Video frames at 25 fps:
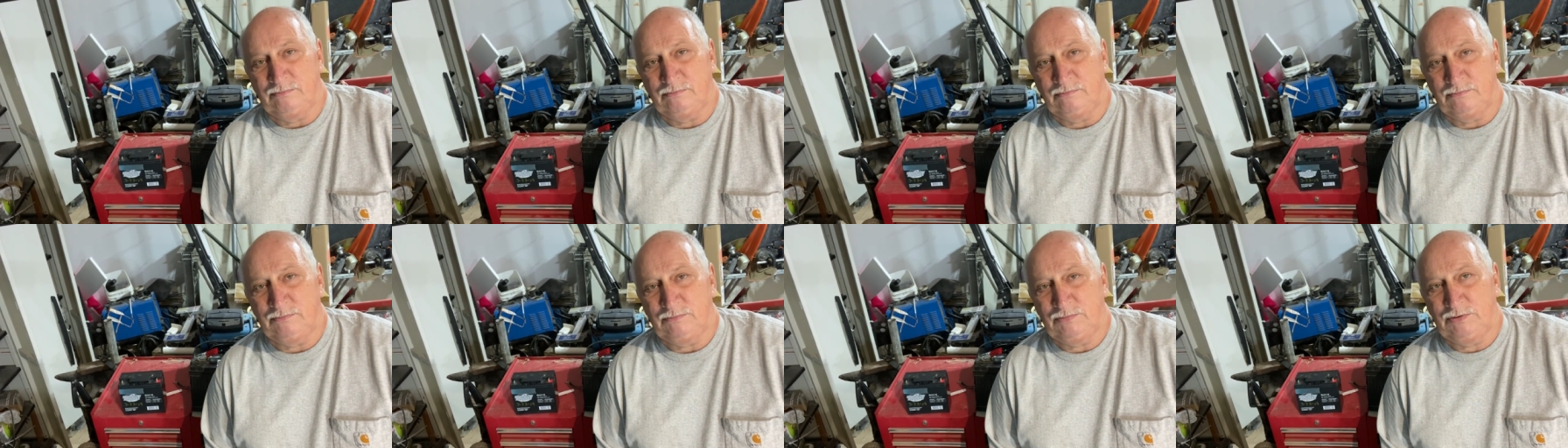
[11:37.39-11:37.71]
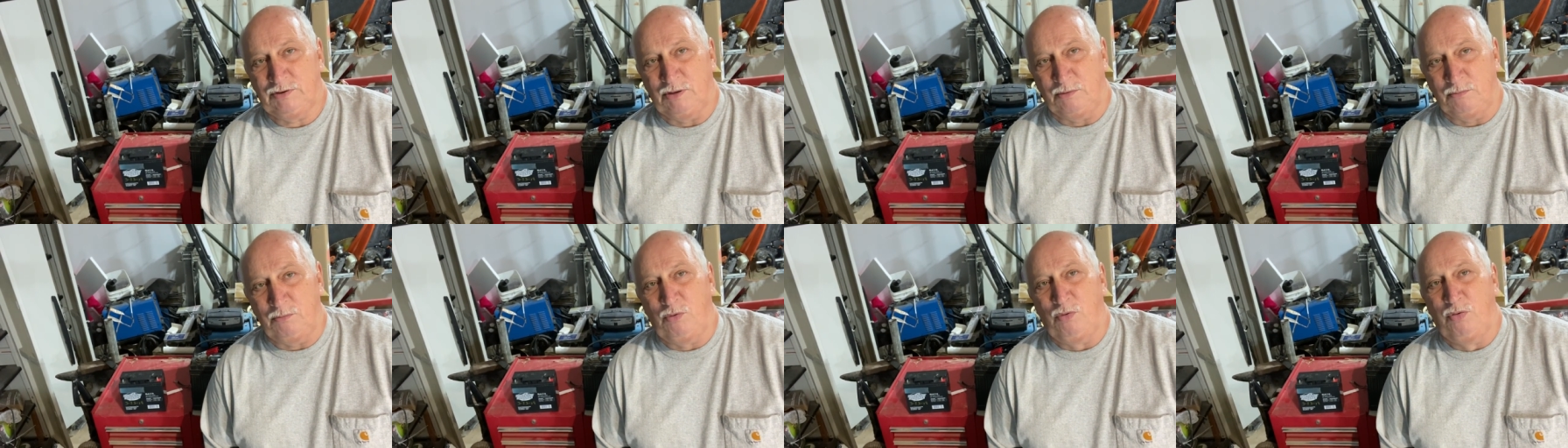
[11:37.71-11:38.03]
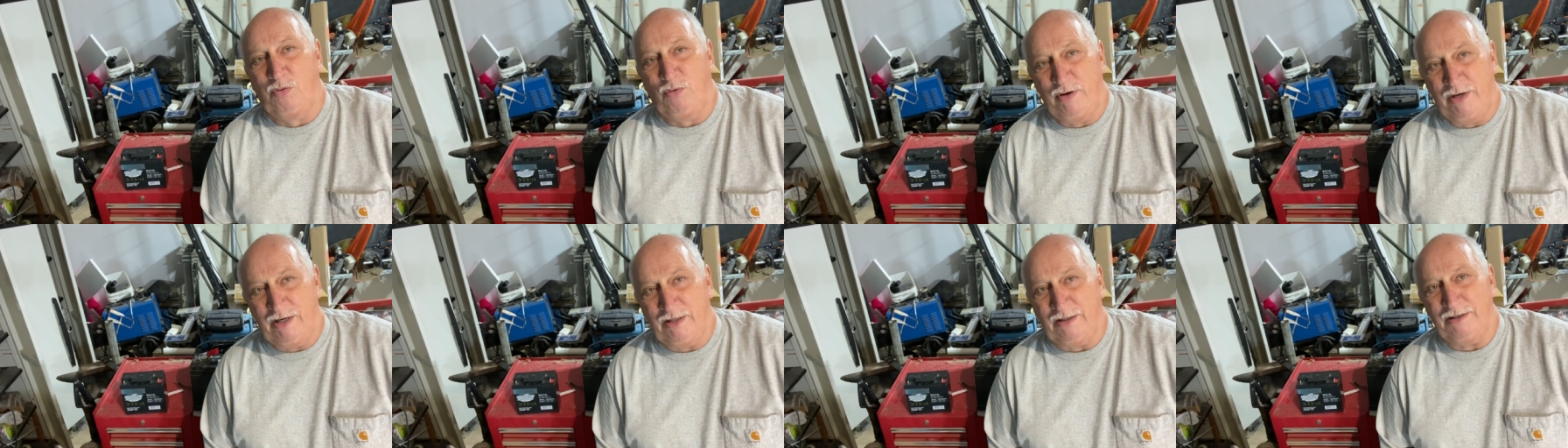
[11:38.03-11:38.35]
some
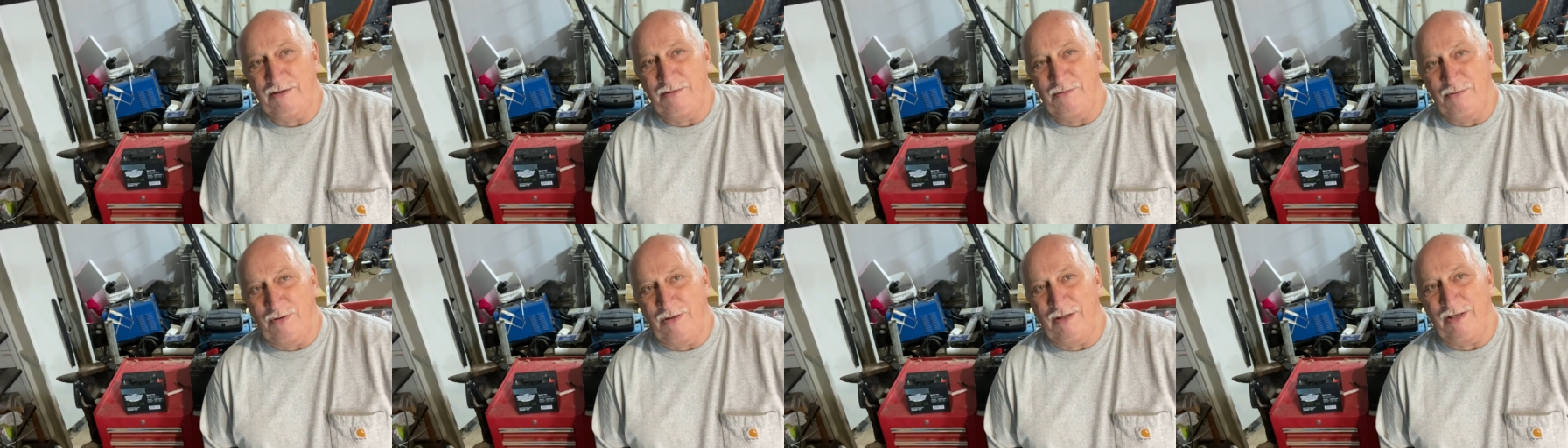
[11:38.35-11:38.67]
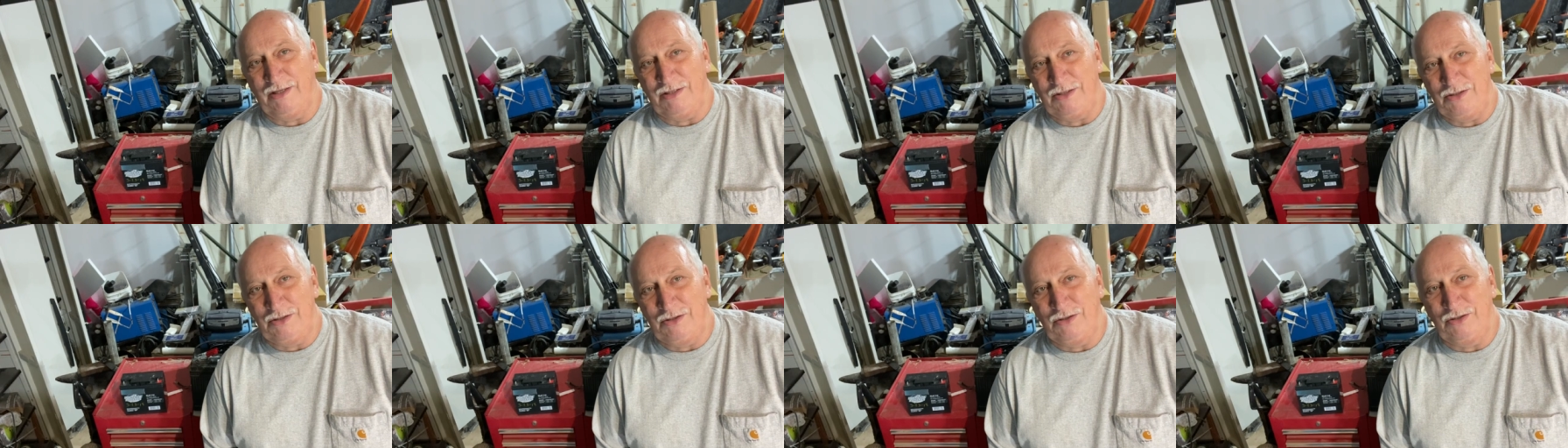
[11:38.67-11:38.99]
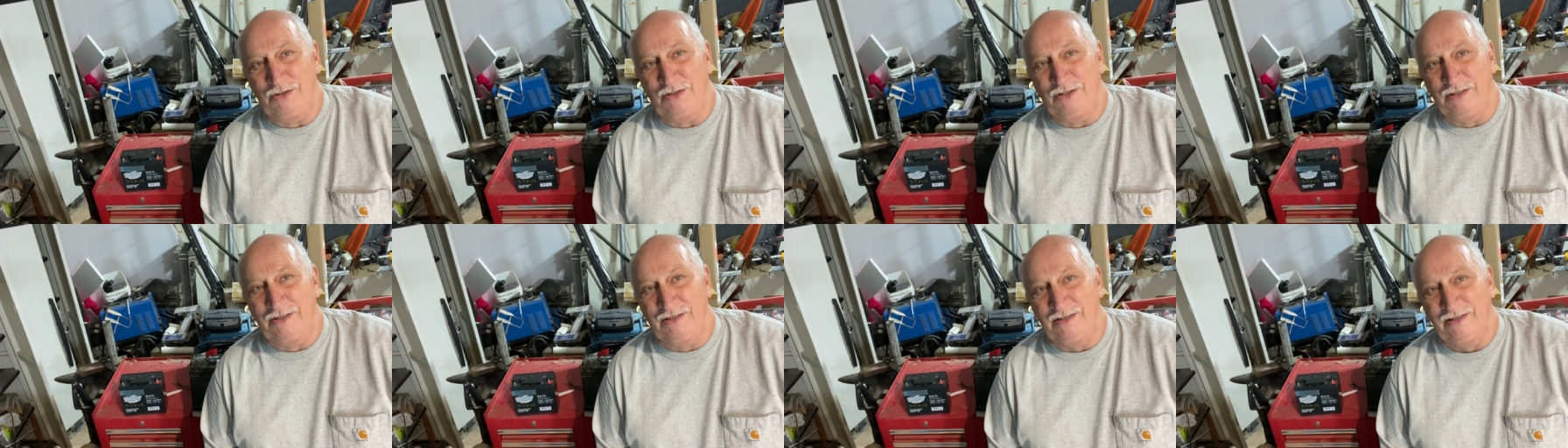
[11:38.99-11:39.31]
really
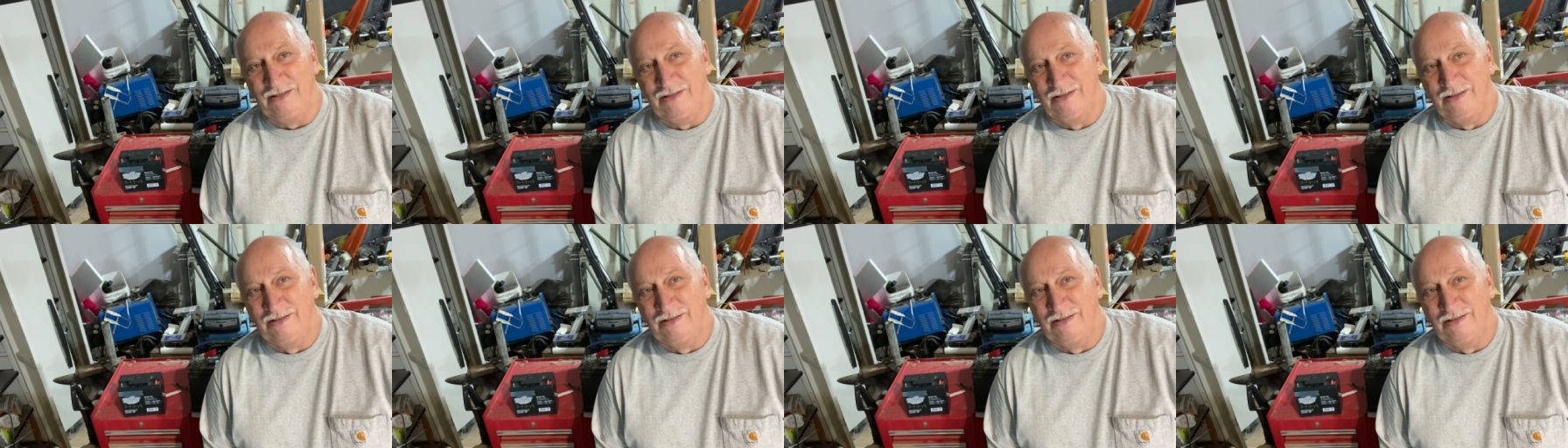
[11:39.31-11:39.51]
good